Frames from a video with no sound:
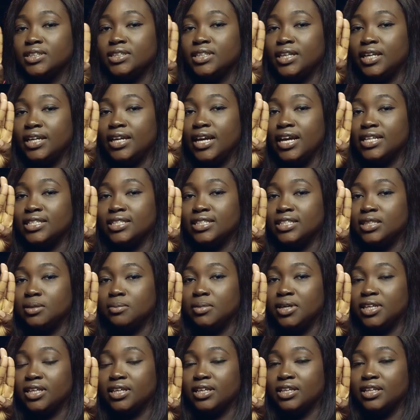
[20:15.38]
Three years in the
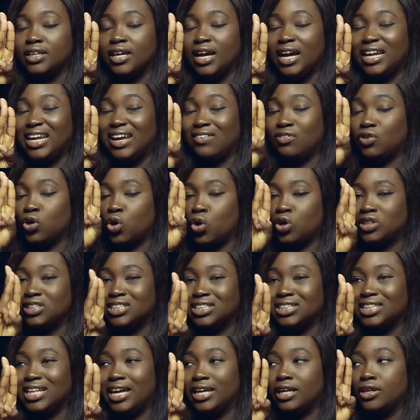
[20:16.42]
making. And I've
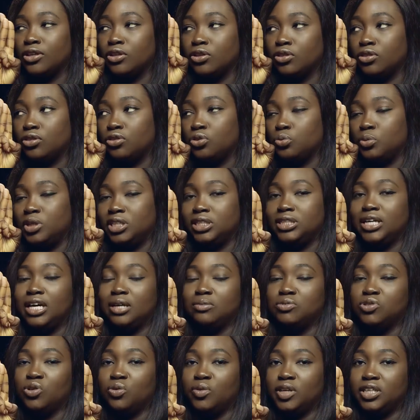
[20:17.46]
cut it like three
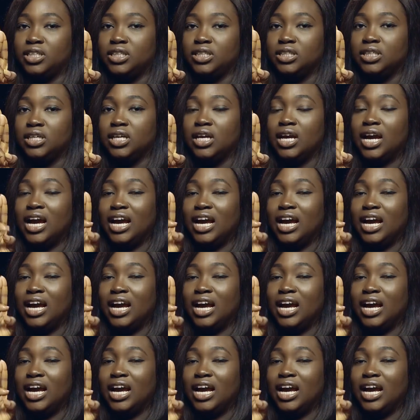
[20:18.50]
times already.